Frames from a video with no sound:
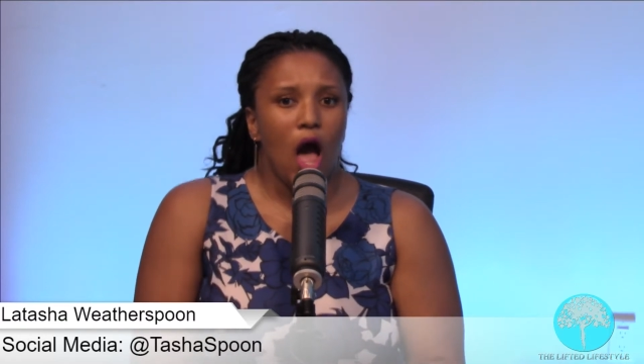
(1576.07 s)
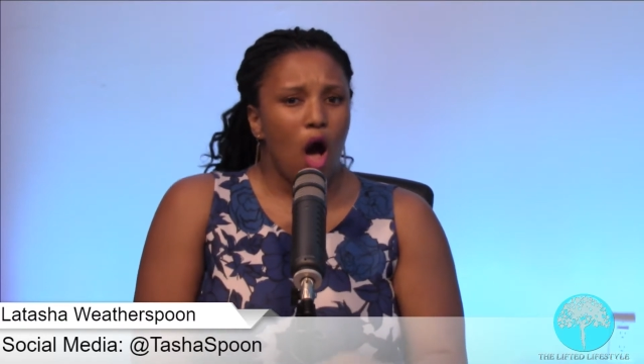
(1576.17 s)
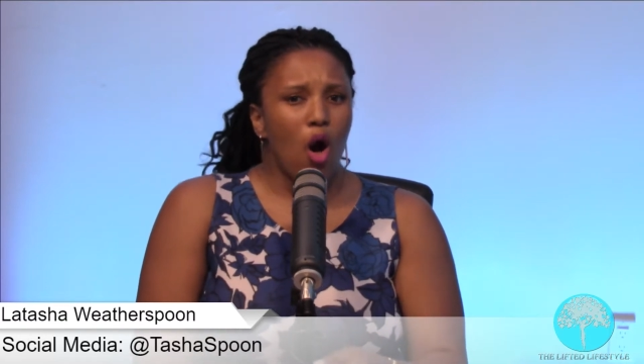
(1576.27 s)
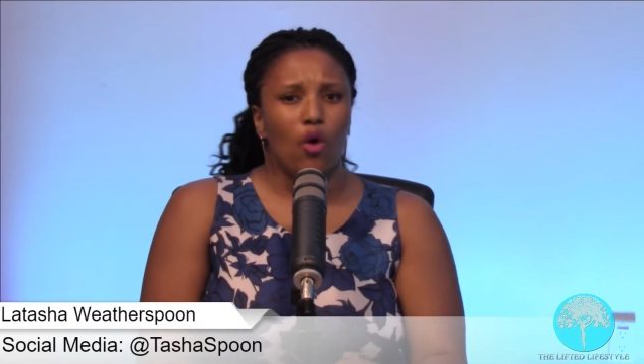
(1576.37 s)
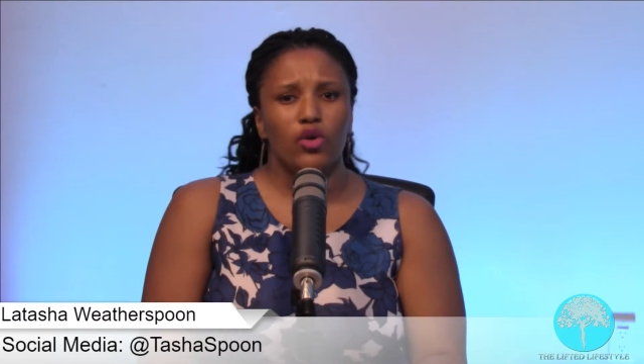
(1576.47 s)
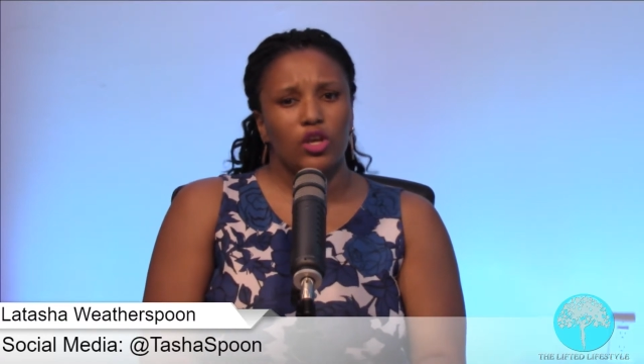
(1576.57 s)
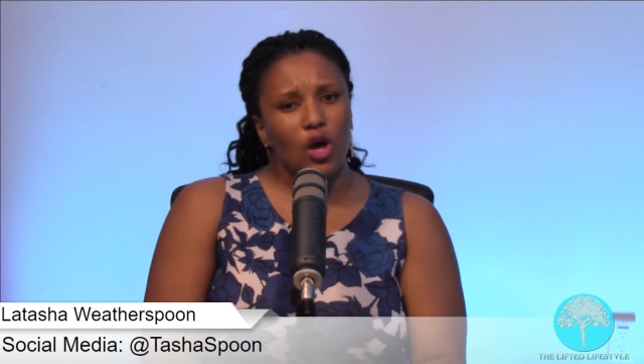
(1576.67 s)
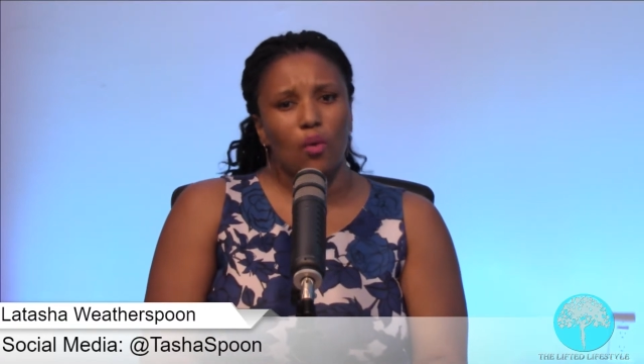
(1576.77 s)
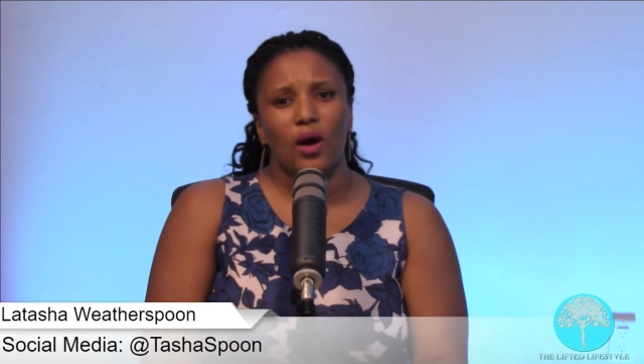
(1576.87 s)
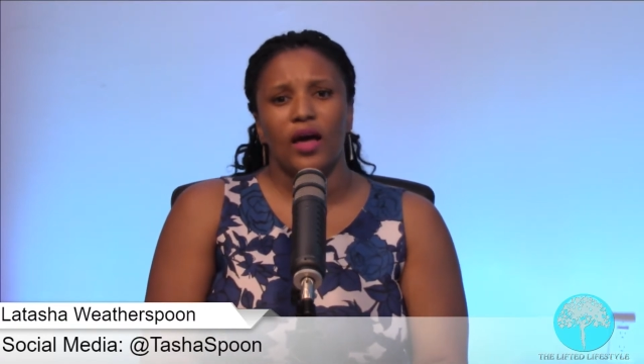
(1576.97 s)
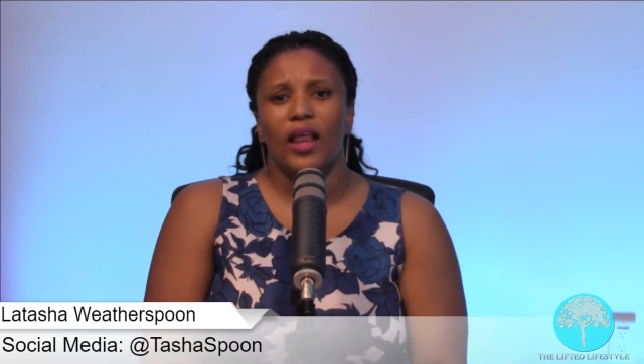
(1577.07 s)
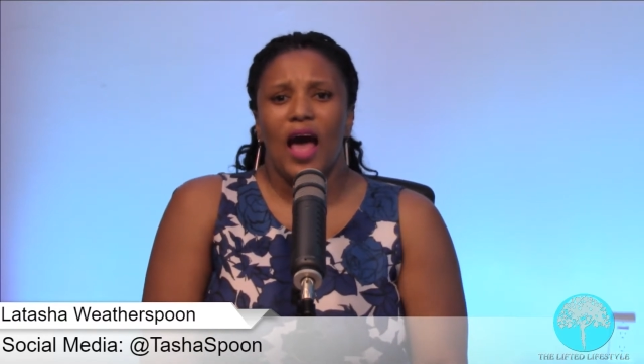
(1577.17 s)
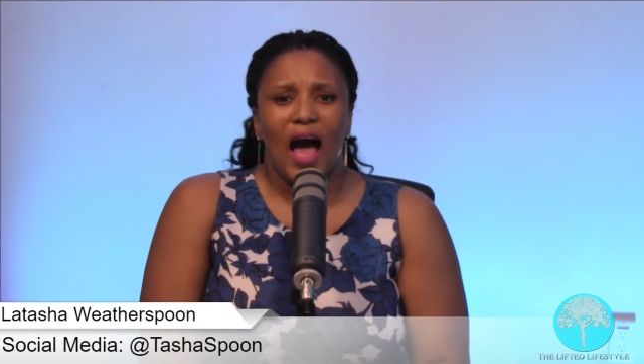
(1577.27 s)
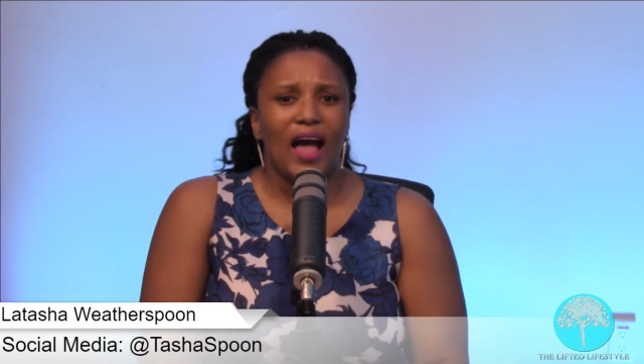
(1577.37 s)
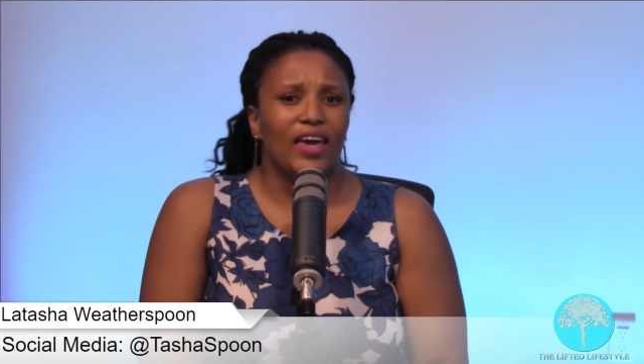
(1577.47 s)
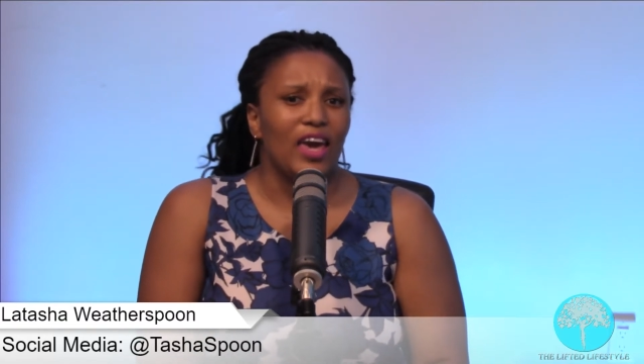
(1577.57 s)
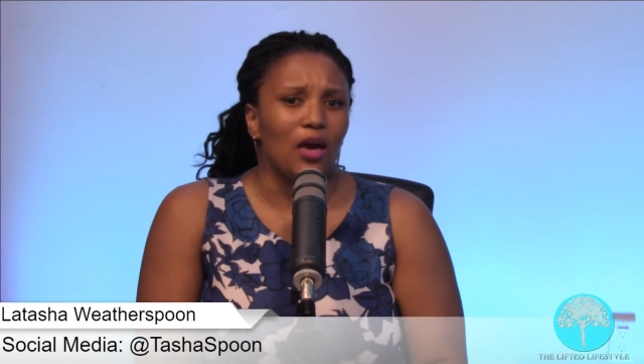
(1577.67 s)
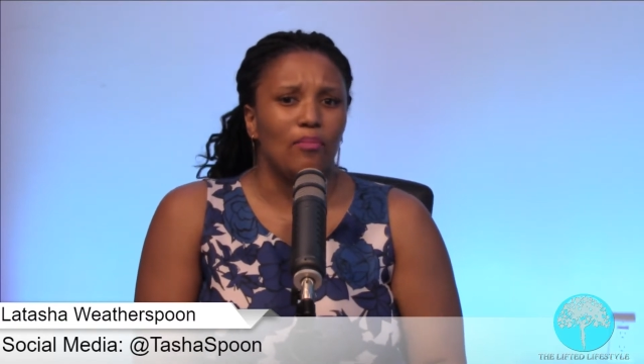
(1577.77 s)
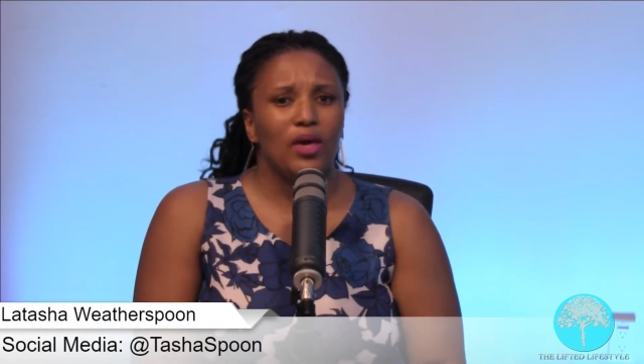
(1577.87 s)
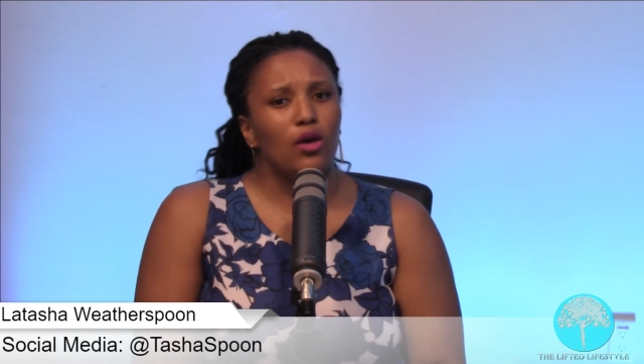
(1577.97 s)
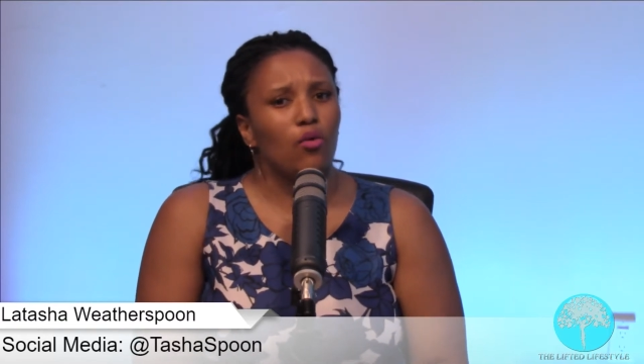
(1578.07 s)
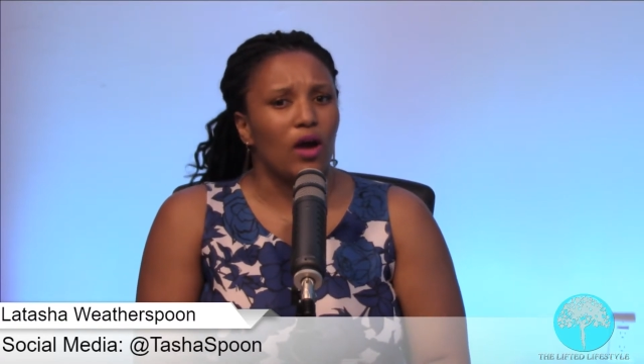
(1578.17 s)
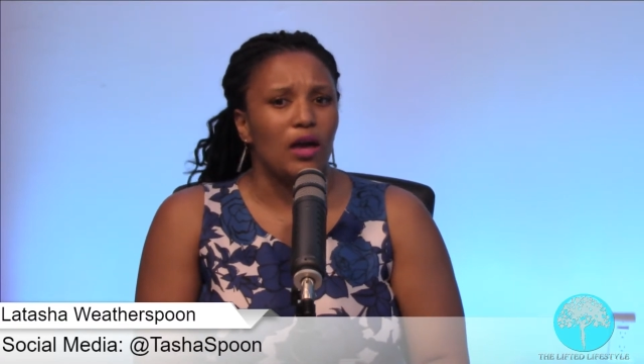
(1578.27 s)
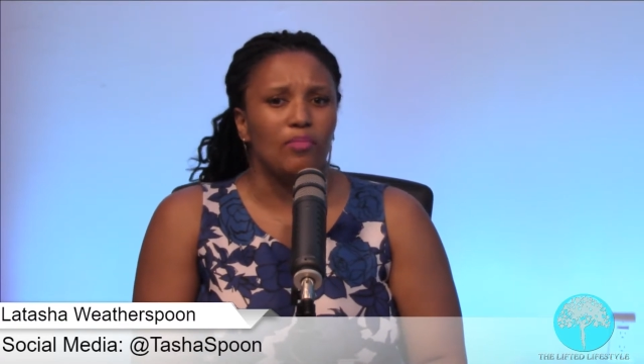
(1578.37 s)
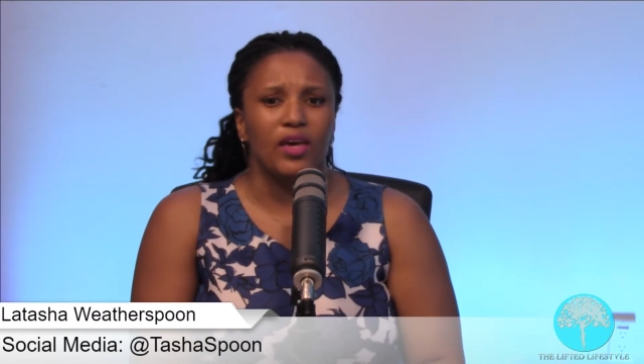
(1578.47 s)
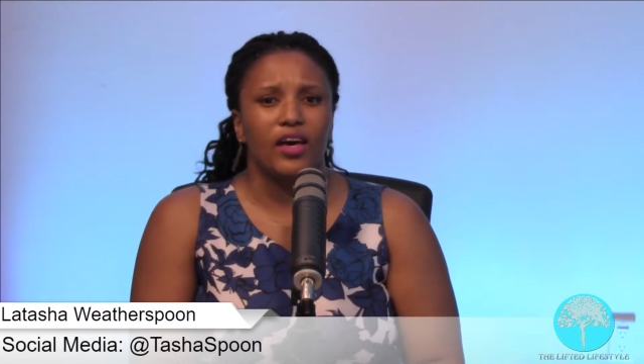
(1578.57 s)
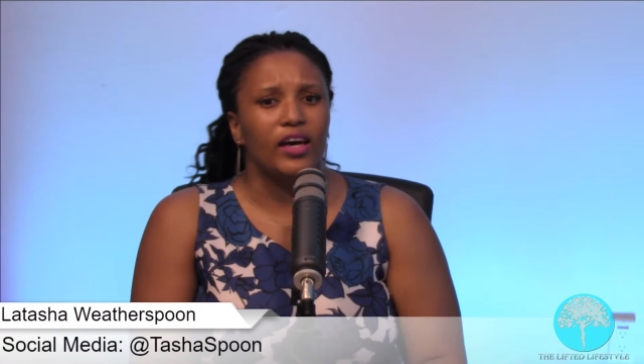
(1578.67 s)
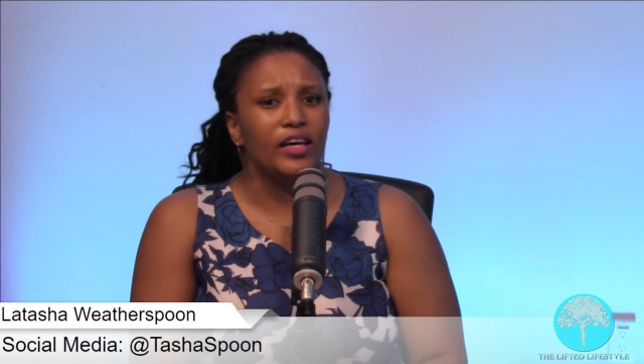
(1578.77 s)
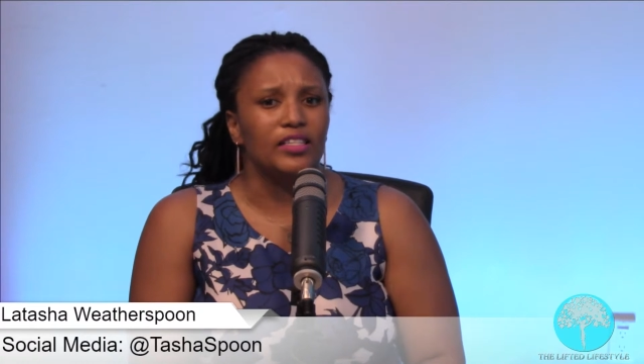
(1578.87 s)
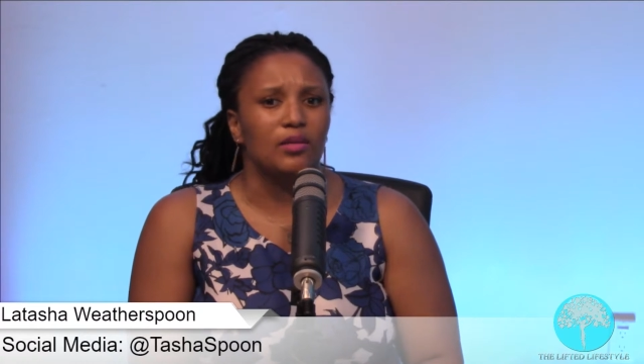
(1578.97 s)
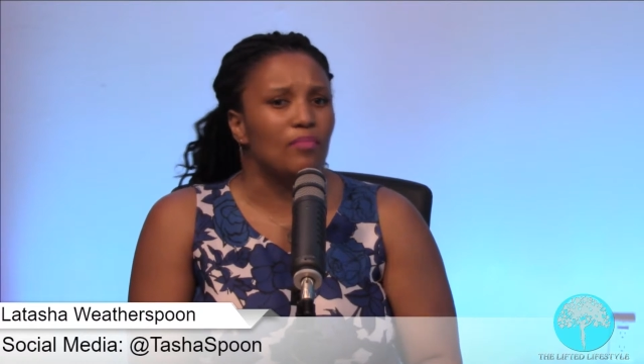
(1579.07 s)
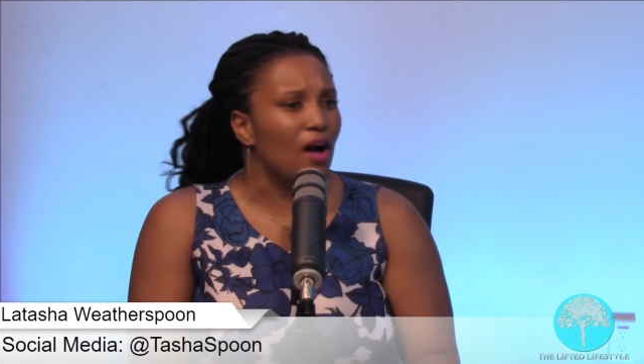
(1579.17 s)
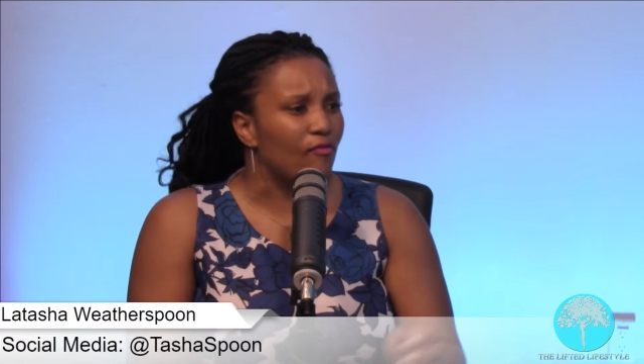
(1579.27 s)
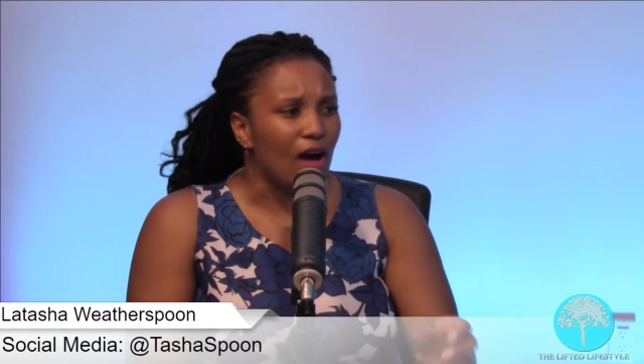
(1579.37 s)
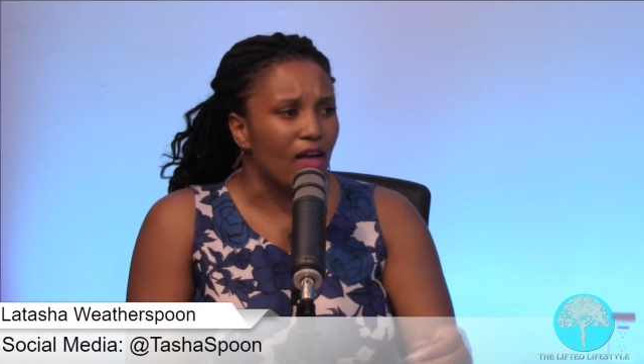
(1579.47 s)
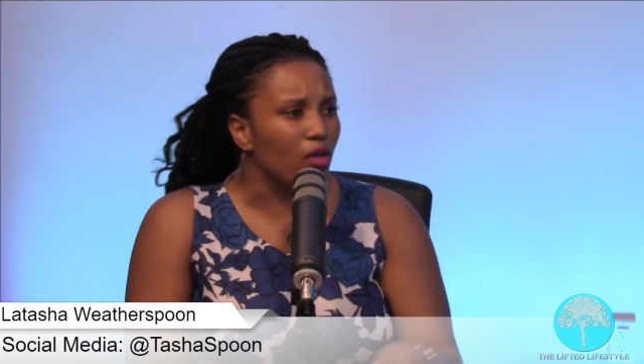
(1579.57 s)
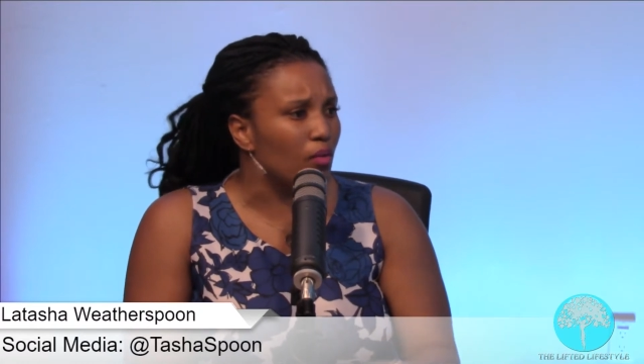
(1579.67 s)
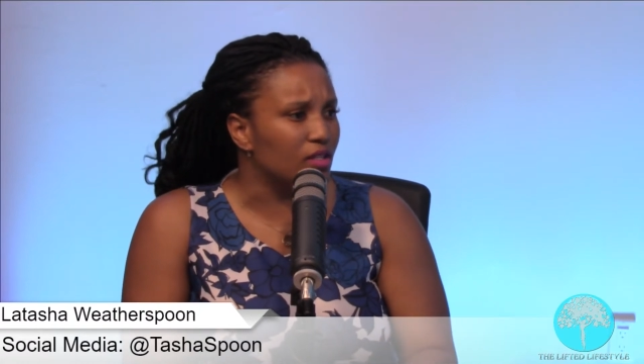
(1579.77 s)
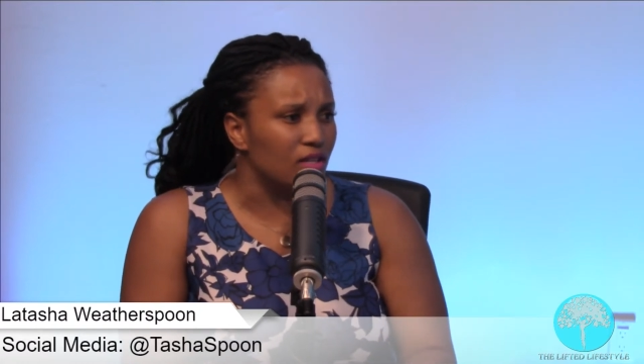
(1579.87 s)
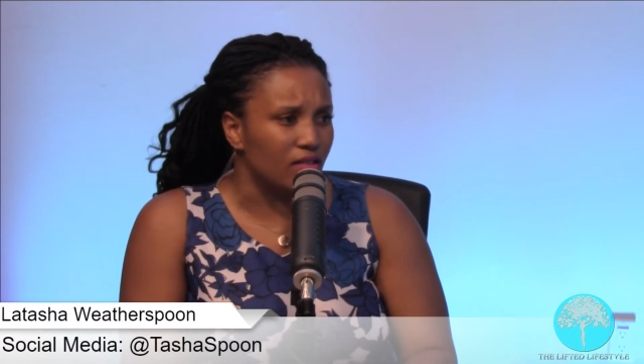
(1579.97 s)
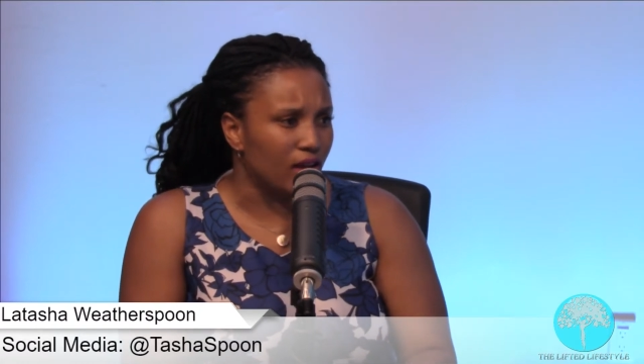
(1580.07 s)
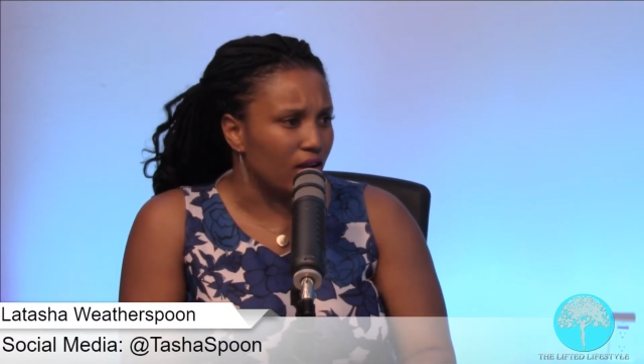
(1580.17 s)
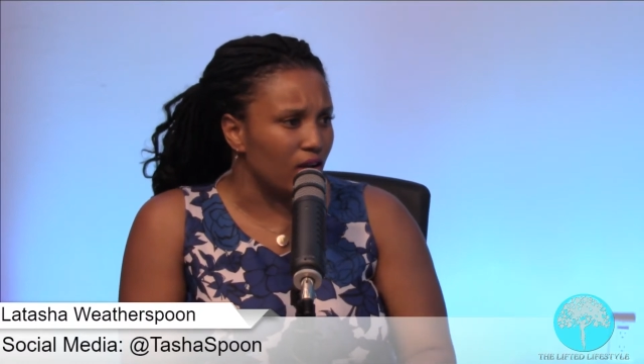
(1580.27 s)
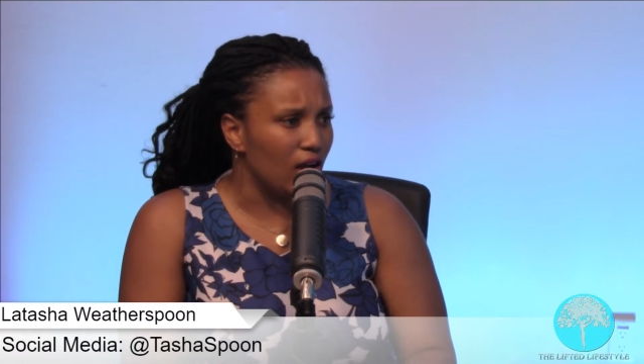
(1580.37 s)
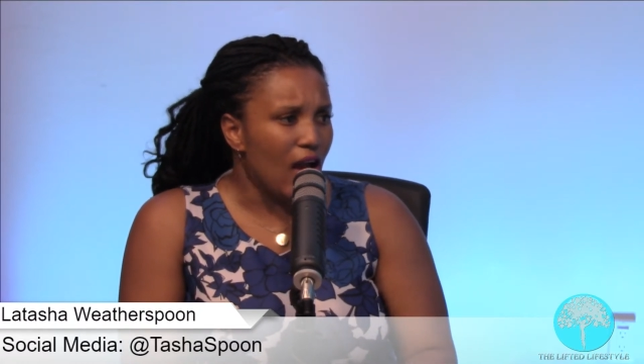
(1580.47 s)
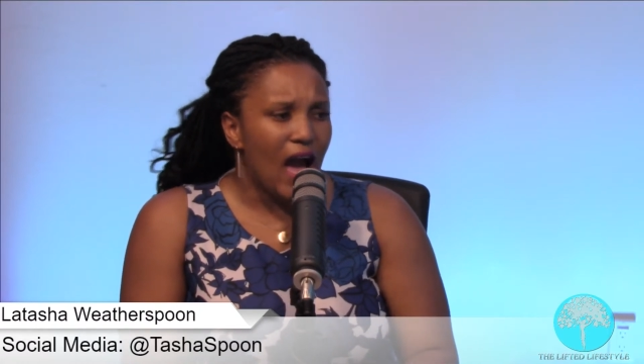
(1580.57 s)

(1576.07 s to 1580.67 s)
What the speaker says: Oh, you know what? I can't be great because my father wasn't there.